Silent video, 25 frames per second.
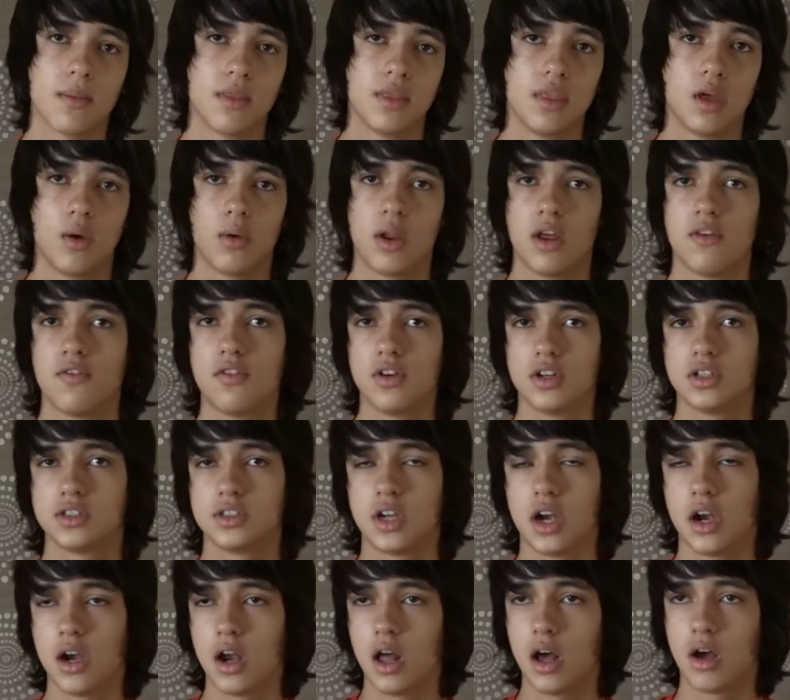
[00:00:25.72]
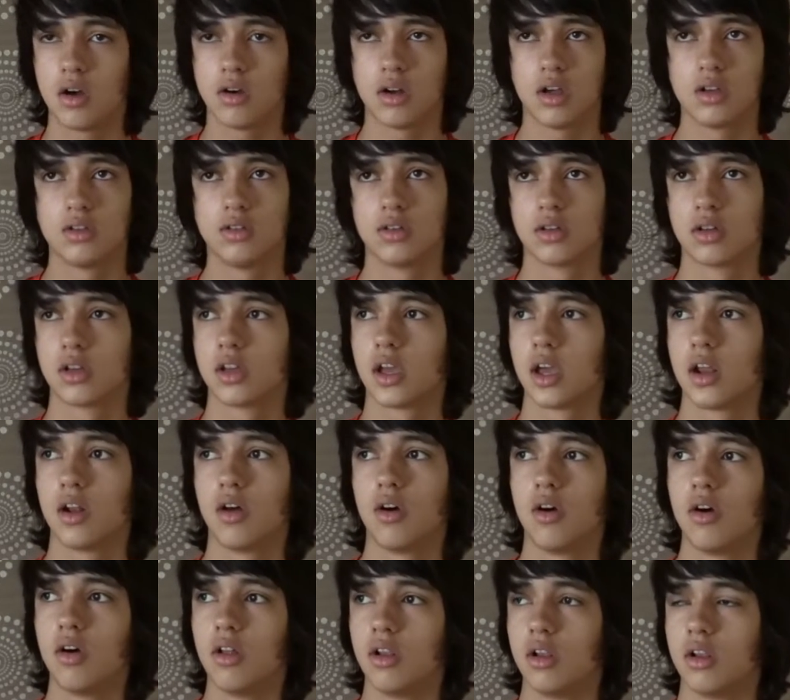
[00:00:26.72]
Now when I first started out, I was looking at
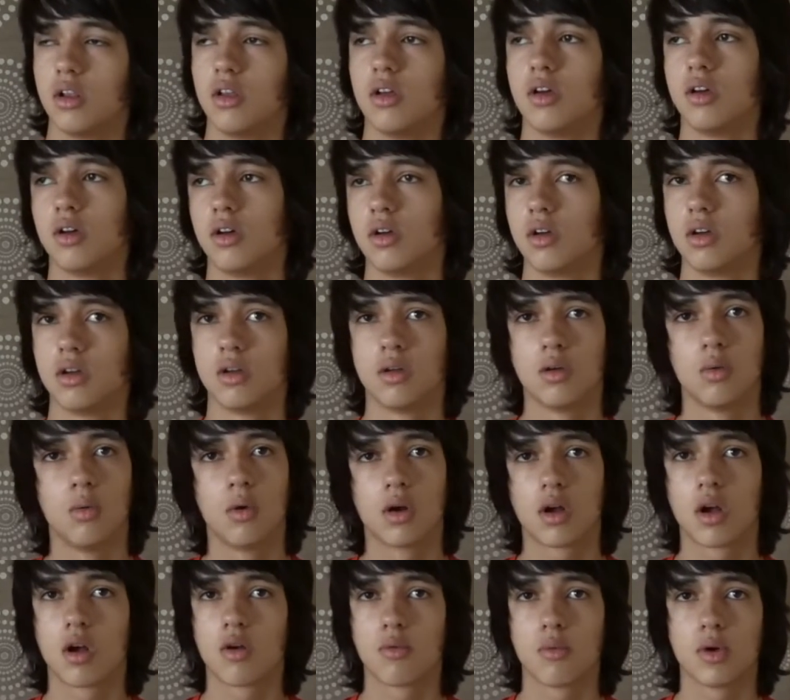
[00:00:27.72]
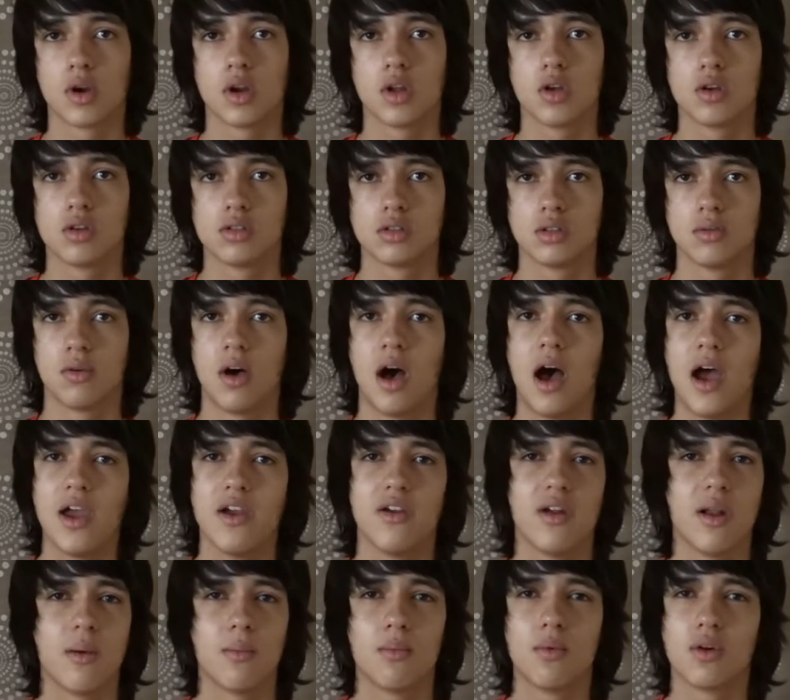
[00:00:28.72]
all the workout videos of high
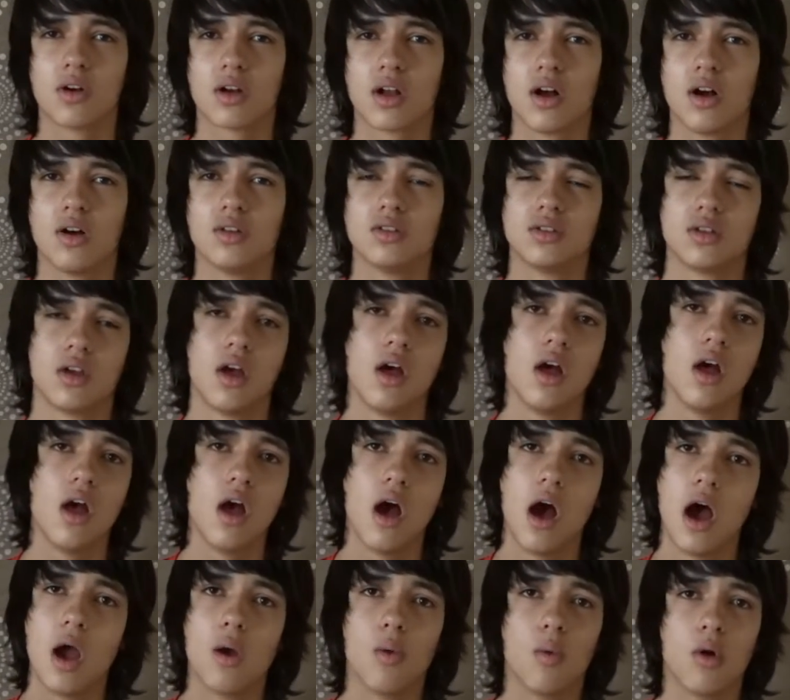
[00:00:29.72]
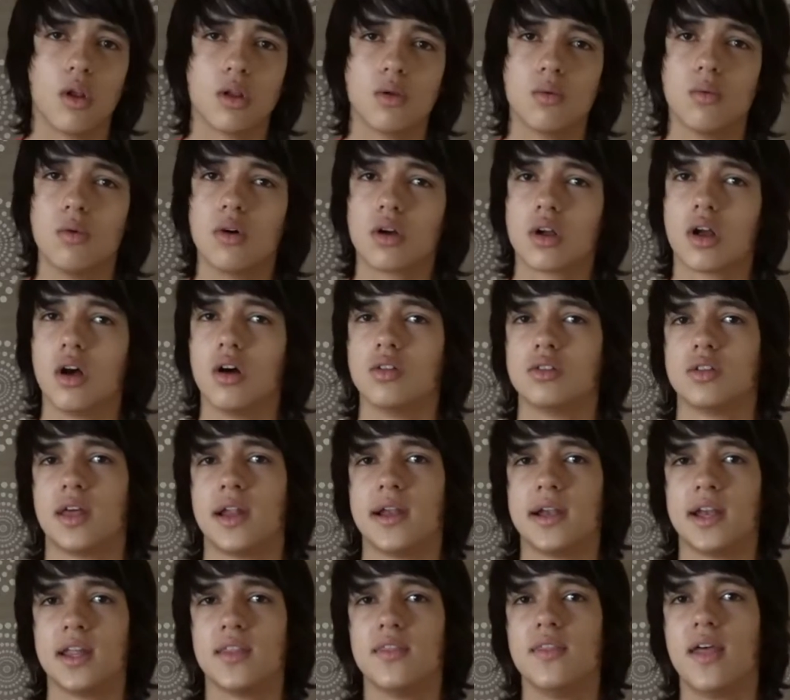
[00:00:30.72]
rep workouts, high volume workouts, and
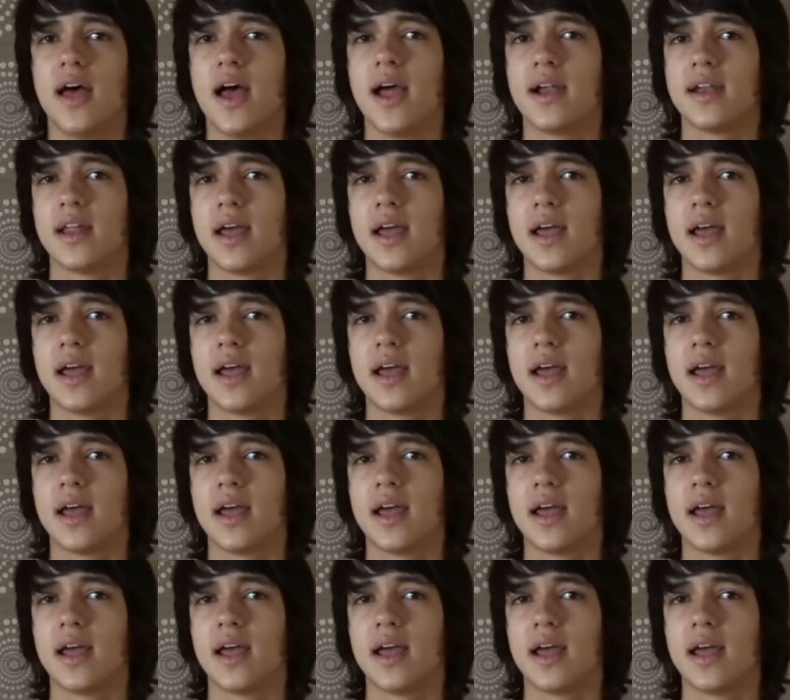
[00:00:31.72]
I did that.